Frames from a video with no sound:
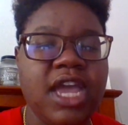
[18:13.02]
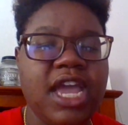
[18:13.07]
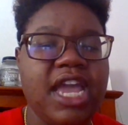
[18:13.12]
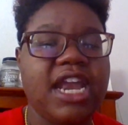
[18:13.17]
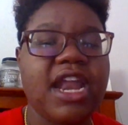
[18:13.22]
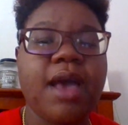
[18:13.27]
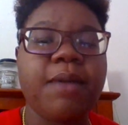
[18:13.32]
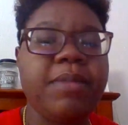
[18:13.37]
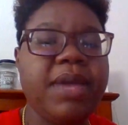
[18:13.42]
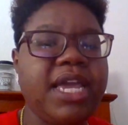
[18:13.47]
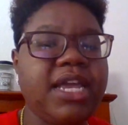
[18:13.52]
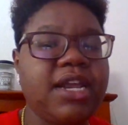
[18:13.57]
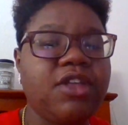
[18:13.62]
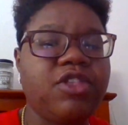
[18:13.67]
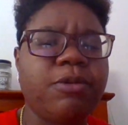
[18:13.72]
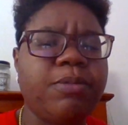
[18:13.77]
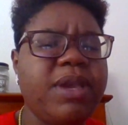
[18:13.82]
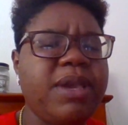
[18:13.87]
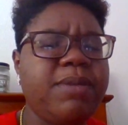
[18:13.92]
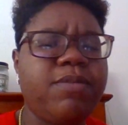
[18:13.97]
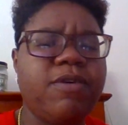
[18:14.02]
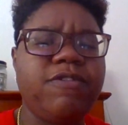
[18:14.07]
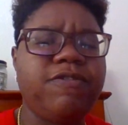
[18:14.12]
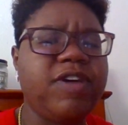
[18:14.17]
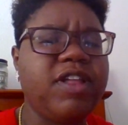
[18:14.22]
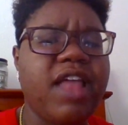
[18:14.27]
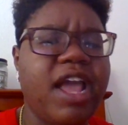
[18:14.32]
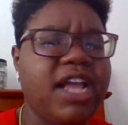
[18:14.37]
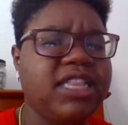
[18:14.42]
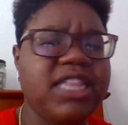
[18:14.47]
And I made other people
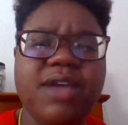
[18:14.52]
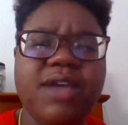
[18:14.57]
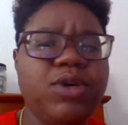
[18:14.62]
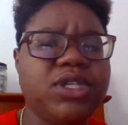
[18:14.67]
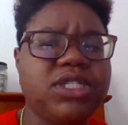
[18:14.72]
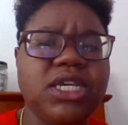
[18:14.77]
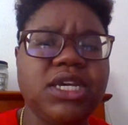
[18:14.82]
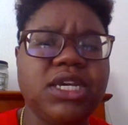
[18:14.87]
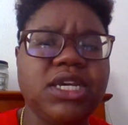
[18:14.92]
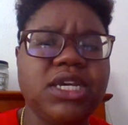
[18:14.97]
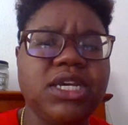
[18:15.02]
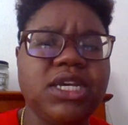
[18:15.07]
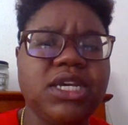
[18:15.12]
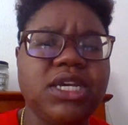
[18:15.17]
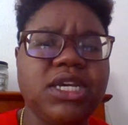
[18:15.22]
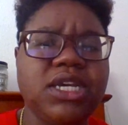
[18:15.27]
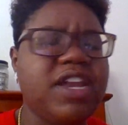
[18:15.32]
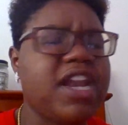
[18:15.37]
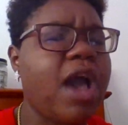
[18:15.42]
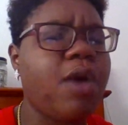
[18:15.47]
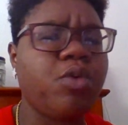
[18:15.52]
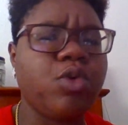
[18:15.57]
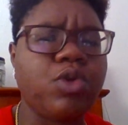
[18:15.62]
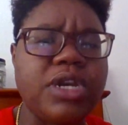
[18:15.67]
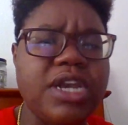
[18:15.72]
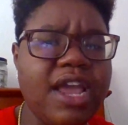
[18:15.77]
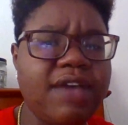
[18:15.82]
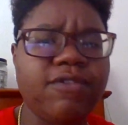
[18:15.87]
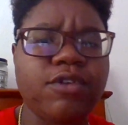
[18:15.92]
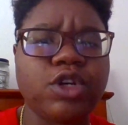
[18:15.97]
feel like they wasn't good enough. And I will
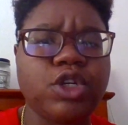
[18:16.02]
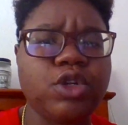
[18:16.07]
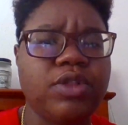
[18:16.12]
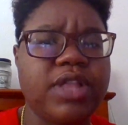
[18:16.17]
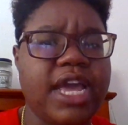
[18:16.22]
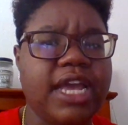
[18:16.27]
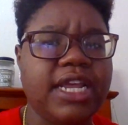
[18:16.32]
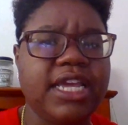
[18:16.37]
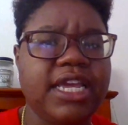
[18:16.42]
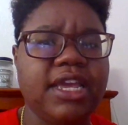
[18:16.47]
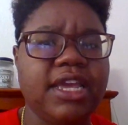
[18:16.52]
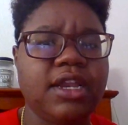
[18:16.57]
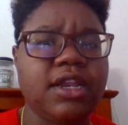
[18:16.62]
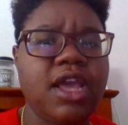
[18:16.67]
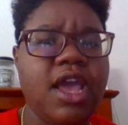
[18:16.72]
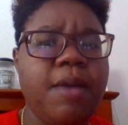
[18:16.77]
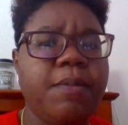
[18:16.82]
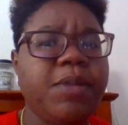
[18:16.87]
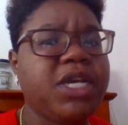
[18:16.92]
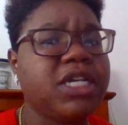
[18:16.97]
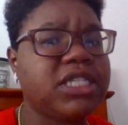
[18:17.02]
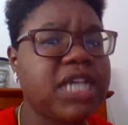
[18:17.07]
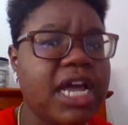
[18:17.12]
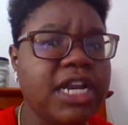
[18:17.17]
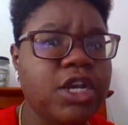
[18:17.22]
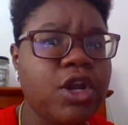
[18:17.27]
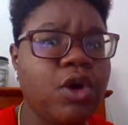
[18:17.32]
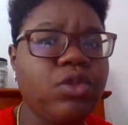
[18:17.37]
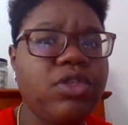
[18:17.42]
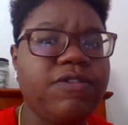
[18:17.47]
never do that again, because I
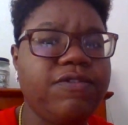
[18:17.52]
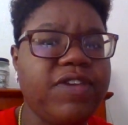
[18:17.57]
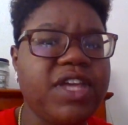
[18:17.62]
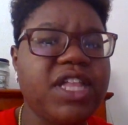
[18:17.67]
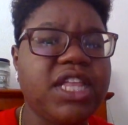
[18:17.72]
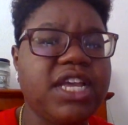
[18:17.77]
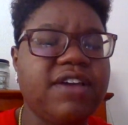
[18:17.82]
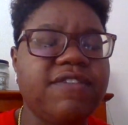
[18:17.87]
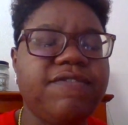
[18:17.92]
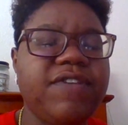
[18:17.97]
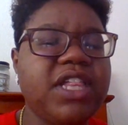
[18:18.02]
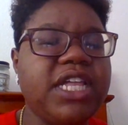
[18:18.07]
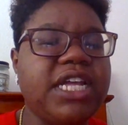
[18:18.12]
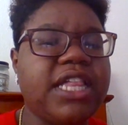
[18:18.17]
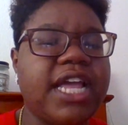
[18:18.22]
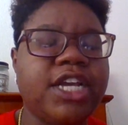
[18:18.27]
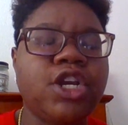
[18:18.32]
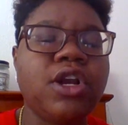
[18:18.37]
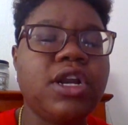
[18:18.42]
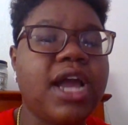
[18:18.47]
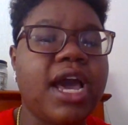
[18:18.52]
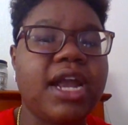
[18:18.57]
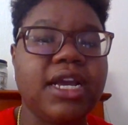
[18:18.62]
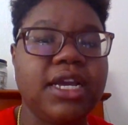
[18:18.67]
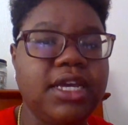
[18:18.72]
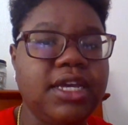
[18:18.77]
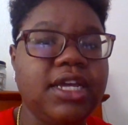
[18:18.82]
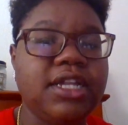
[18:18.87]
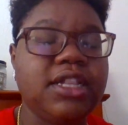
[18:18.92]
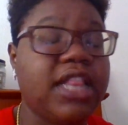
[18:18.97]
know the feeling of feeling like you're
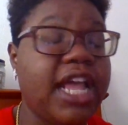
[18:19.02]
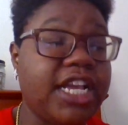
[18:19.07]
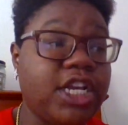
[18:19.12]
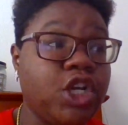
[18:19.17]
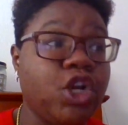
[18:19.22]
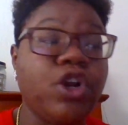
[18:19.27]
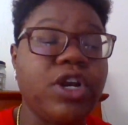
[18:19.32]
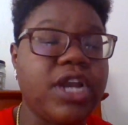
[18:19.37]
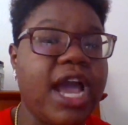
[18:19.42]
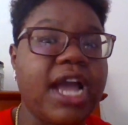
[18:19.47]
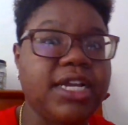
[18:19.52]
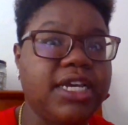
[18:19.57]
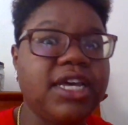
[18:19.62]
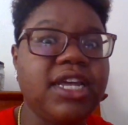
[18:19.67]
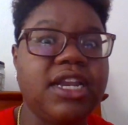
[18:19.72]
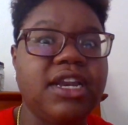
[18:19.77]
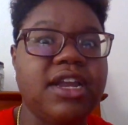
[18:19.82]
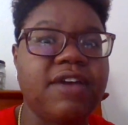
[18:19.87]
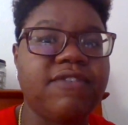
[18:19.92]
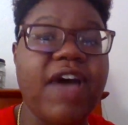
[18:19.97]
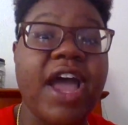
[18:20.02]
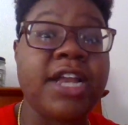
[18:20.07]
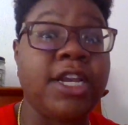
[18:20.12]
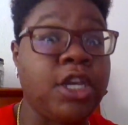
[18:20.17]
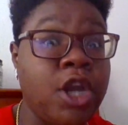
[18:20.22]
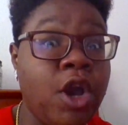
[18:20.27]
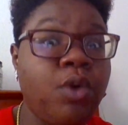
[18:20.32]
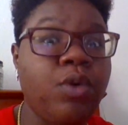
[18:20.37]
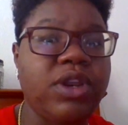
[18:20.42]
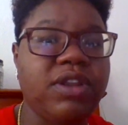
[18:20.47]
not good enough. I
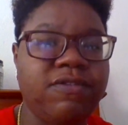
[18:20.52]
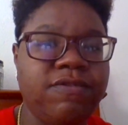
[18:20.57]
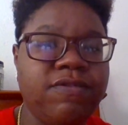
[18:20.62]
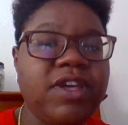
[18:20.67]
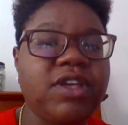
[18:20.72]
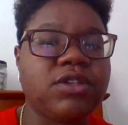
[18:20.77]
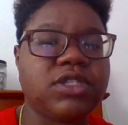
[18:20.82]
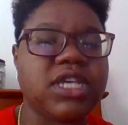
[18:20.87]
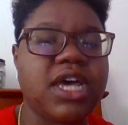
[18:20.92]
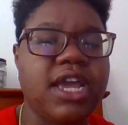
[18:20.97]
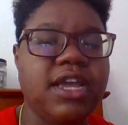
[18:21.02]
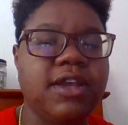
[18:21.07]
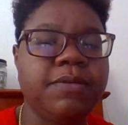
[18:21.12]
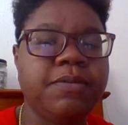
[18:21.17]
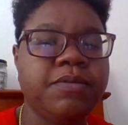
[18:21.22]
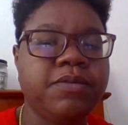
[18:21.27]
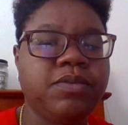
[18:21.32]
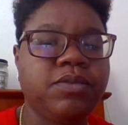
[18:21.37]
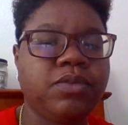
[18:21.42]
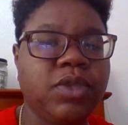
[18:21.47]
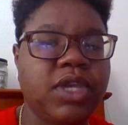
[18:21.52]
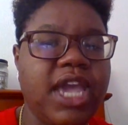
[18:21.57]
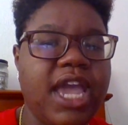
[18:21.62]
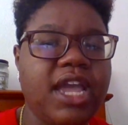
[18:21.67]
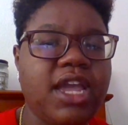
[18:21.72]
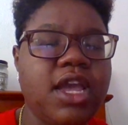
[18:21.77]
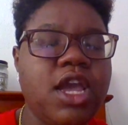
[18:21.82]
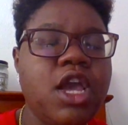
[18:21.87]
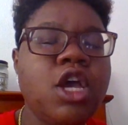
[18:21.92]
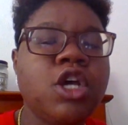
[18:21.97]
know what it feels like.
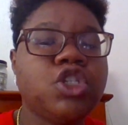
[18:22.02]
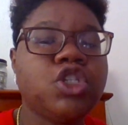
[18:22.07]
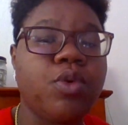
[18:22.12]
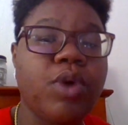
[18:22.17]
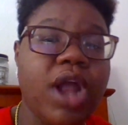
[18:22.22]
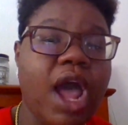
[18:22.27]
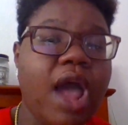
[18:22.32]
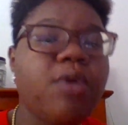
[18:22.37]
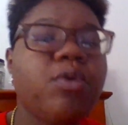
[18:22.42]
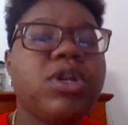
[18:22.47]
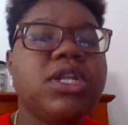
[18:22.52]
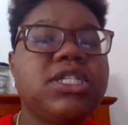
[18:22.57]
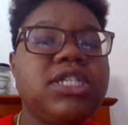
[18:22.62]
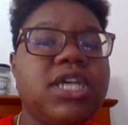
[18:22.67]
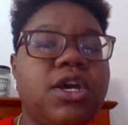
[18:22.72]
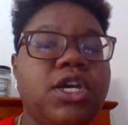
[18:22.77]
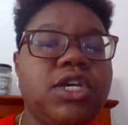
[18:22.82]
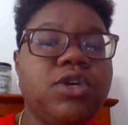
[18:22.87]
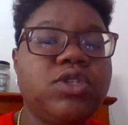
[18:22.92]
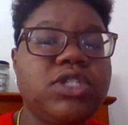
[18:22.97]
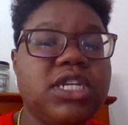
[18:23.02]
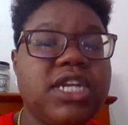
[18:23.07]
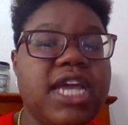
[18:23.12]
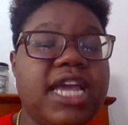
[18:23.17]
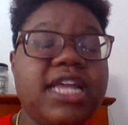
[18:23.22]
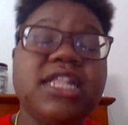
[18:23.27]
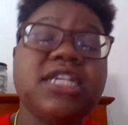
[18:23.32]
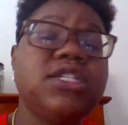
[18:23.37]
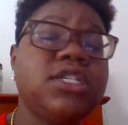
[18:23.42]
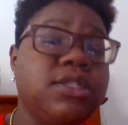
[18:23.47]
Okay. So what I want to tell you
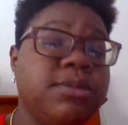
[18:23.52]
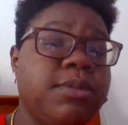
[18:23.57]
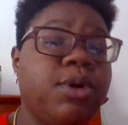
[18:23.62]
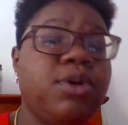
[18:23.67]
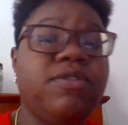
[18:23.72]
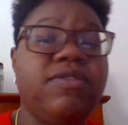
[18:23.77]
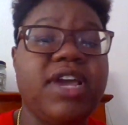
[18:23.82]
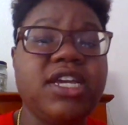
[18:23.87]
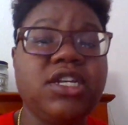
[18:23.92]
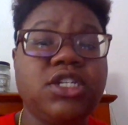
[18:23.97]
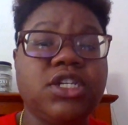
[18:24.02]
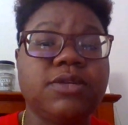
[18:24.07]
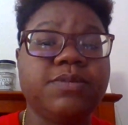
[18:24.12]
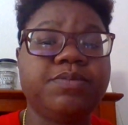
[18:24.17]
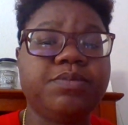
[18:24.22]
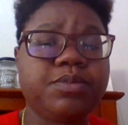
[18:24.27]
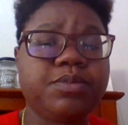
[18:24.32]
today, this is motivation.